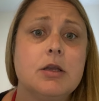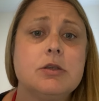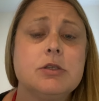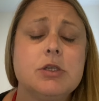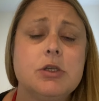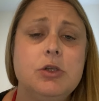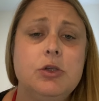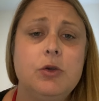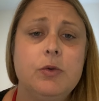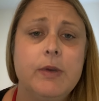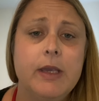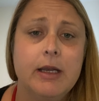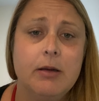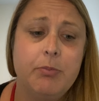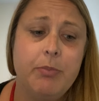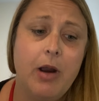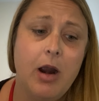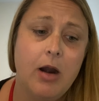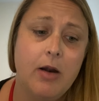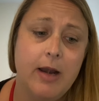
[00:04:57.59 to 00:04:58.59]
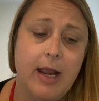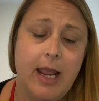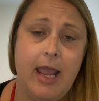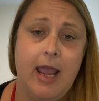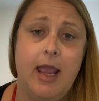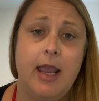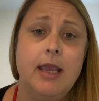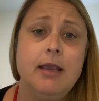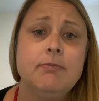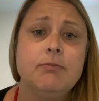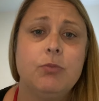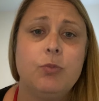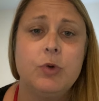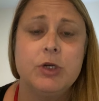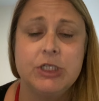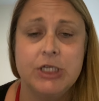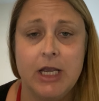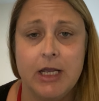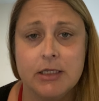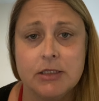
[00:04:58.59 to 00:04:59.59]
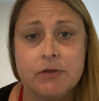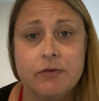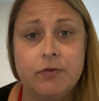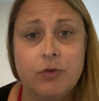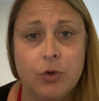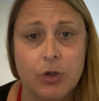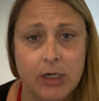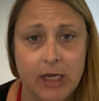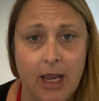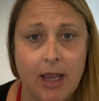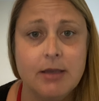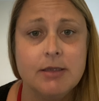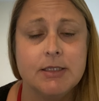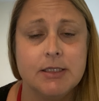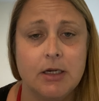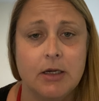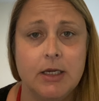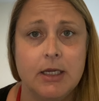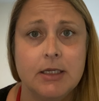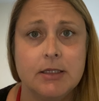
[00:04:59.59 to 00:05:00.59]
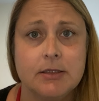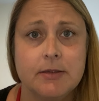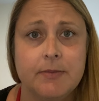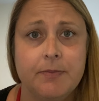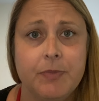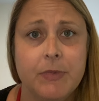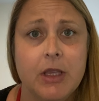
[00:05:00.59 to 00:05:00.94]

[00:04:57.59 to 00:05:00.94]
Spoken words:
So you get a part A, which has 4 case studies.